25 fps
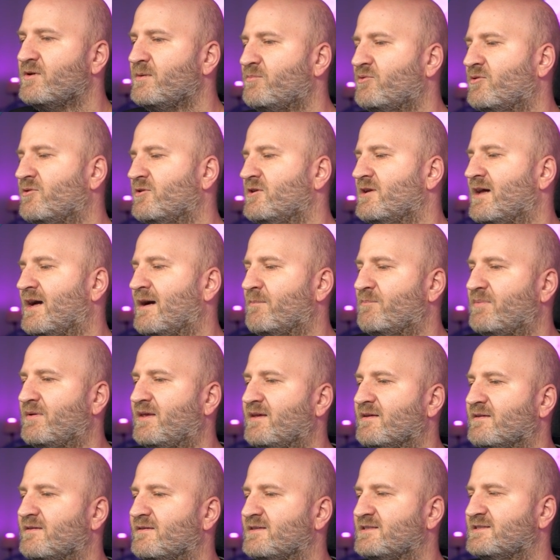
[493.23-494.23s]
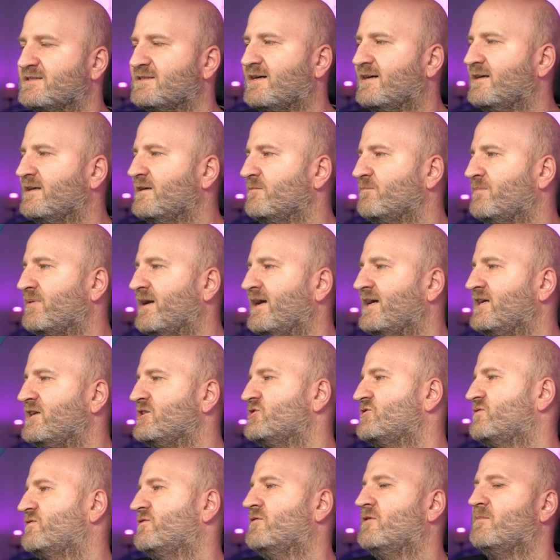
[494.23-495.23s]
will pull up here the sign-in
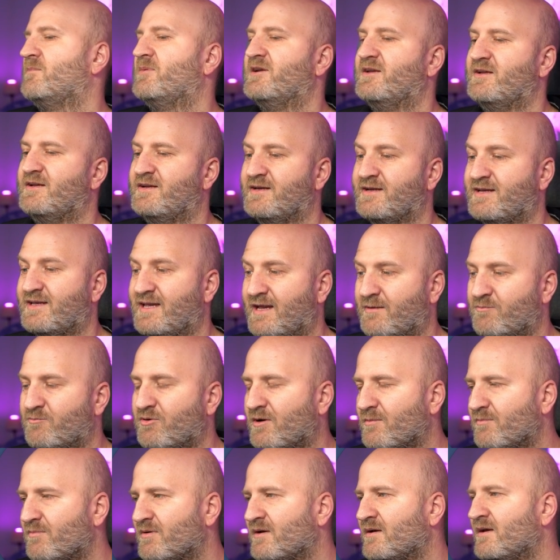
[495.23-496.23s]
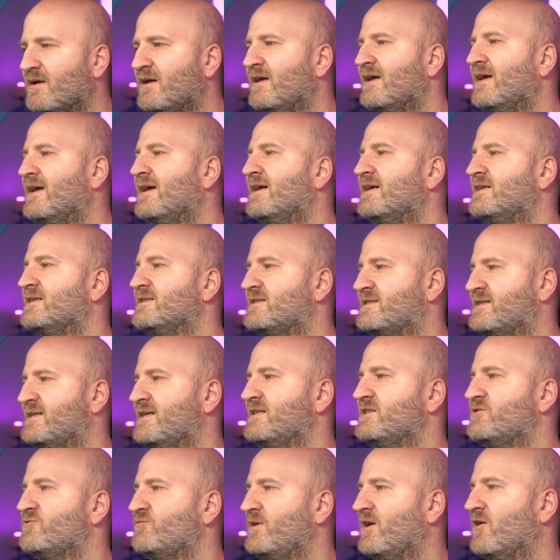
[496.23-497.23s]
page for Banana Cake Pop.
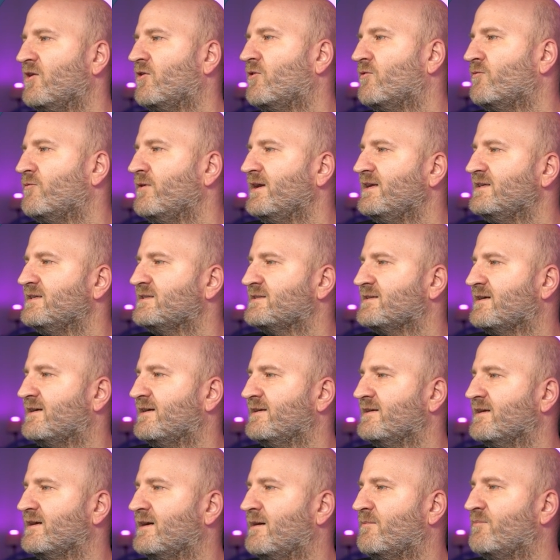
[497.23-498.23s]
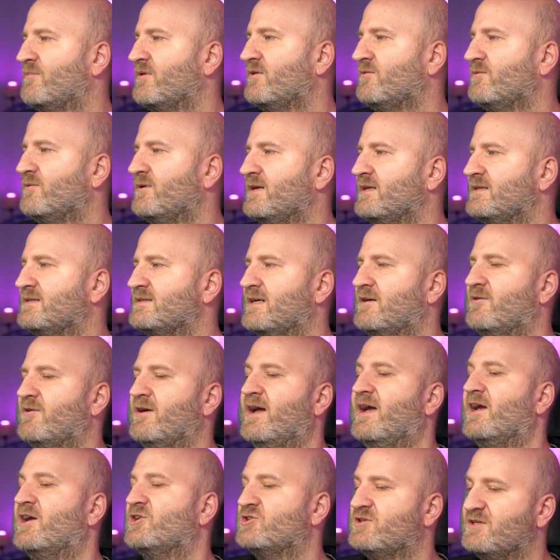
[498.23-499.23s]
Since we already signed up with our
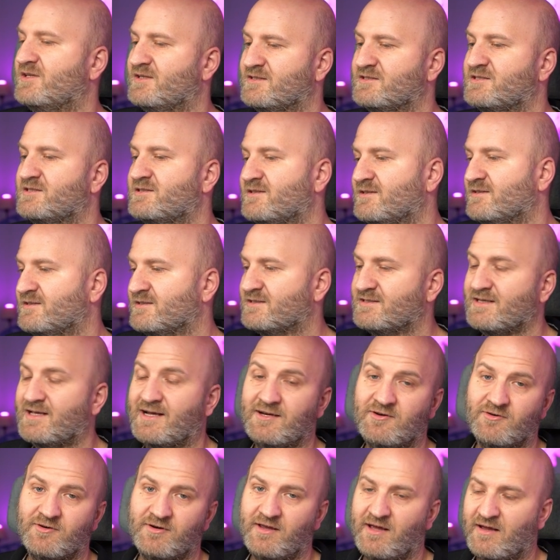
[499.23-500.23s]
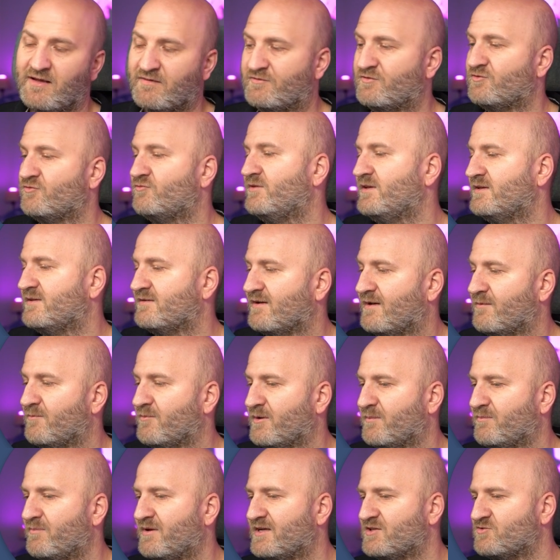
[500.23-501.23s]
actual instance, I don't have to retype
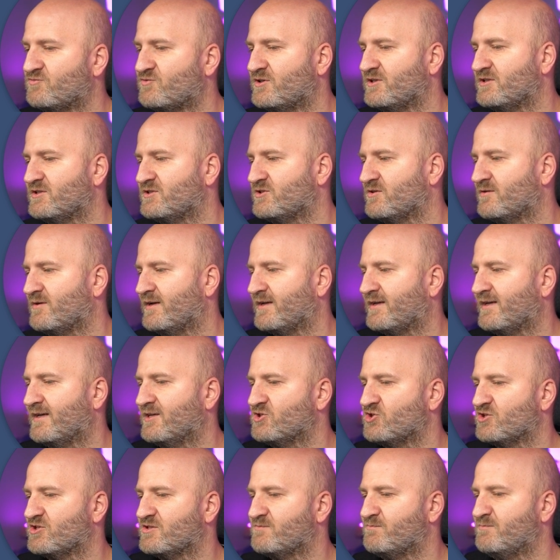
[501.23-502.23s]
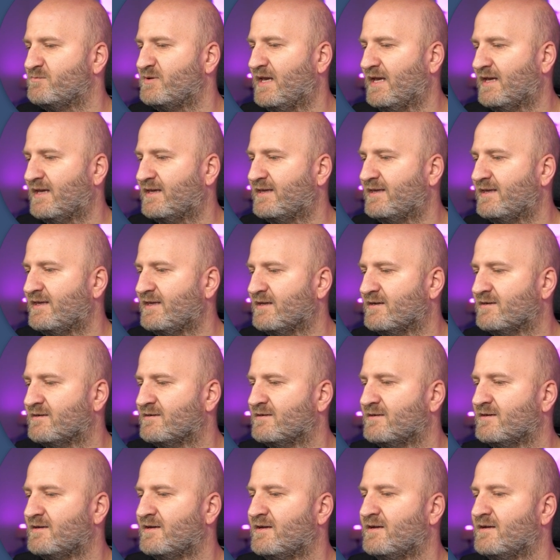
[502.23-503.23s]
my password, so I can just pick
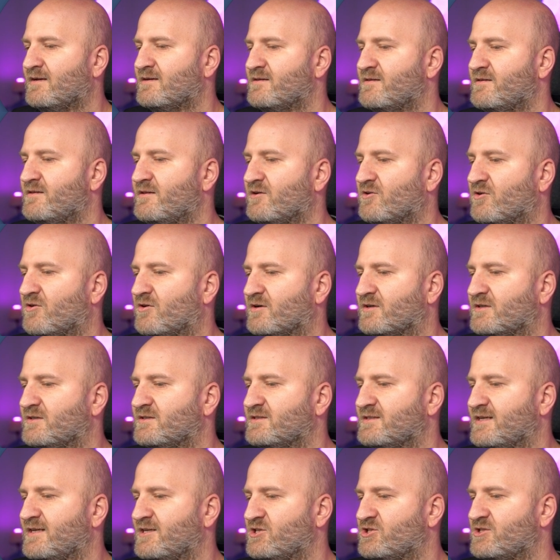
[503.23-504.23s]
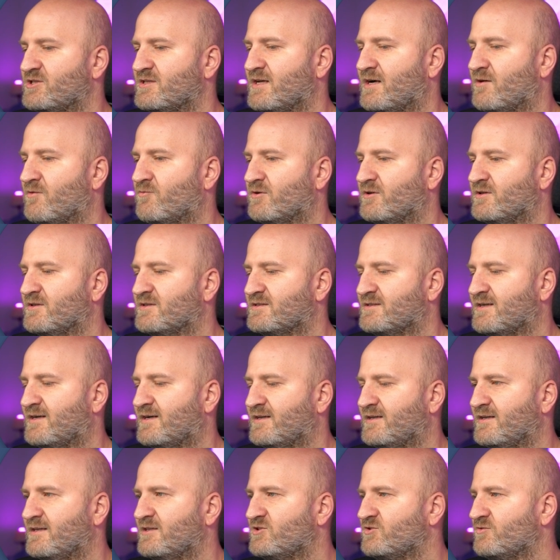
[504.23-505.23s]
here the organization I want to
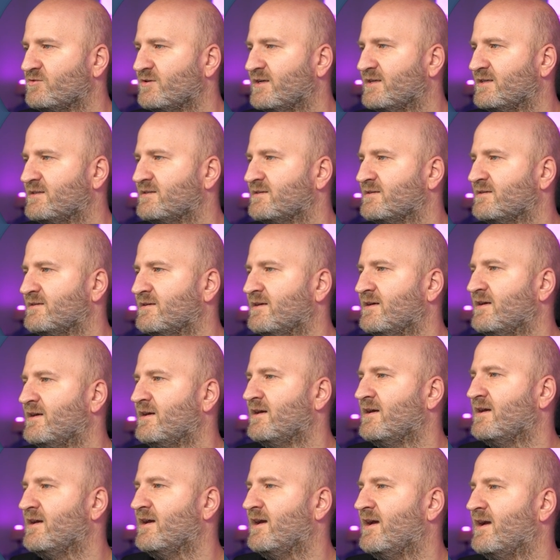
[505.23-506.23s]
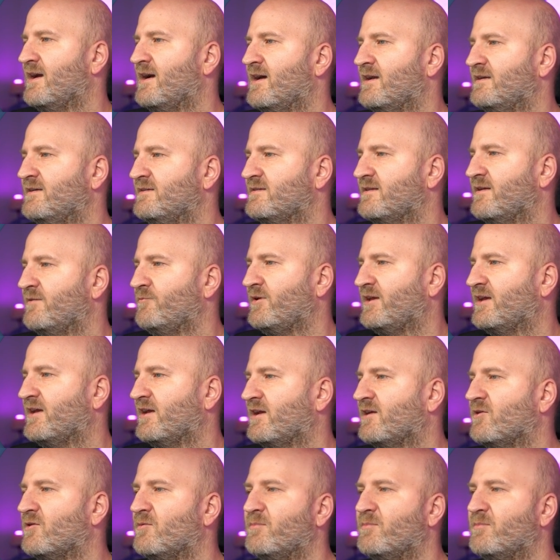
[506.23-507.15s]
sign into it, and then we can